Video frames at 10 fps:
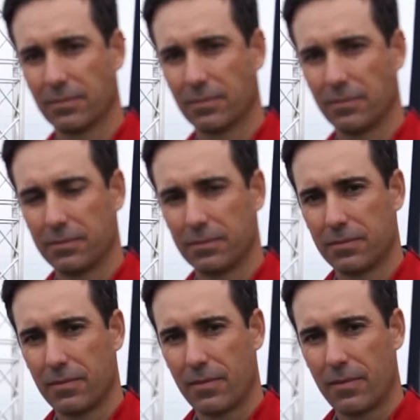
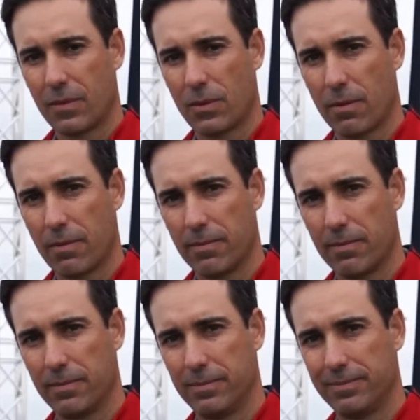
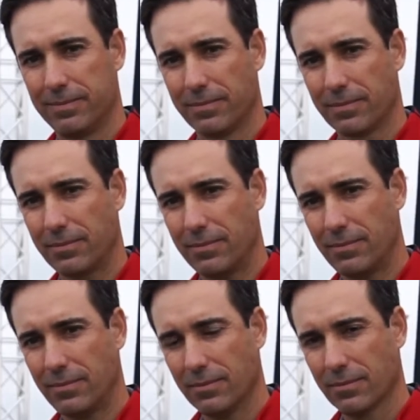
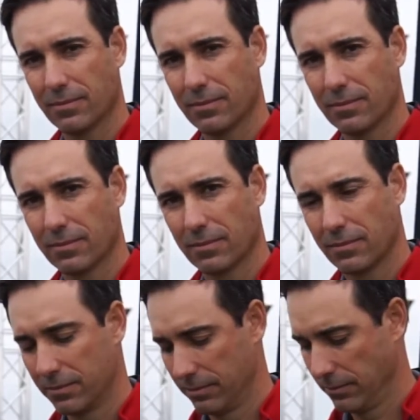
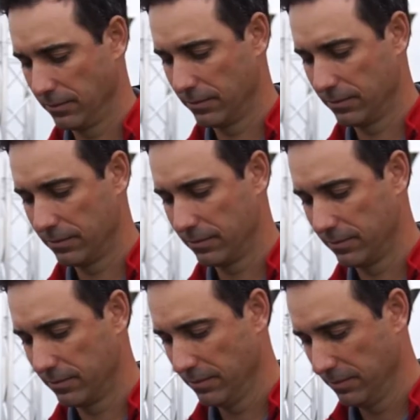
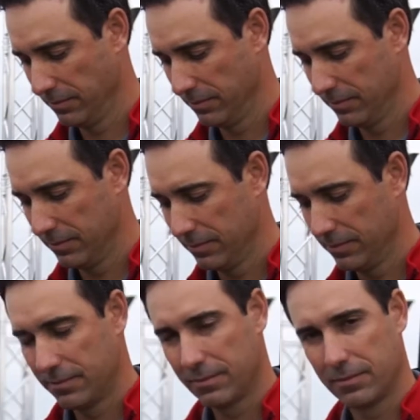
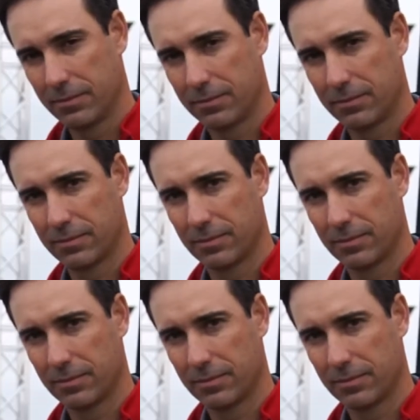(silent)